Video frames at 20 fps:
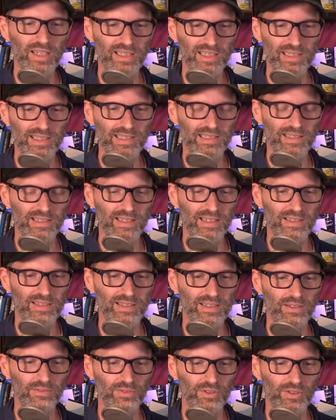audience and, and
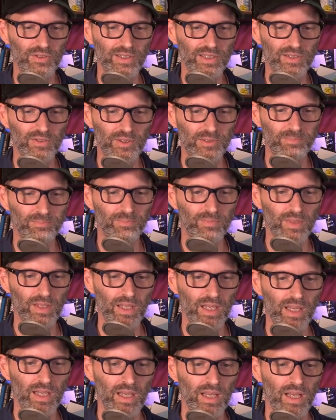see if they're into it.
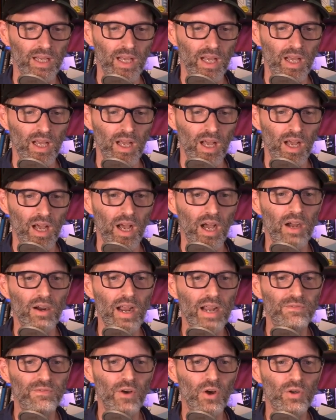All
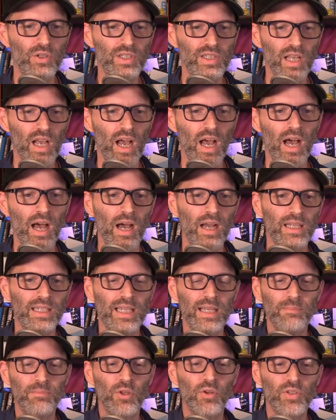right, folks, uh,
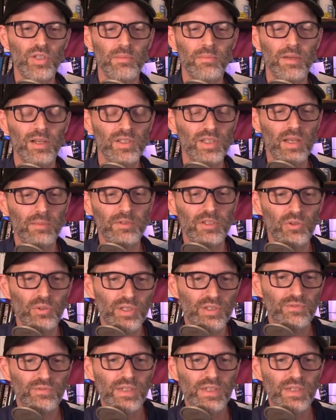keep those emails coming to us.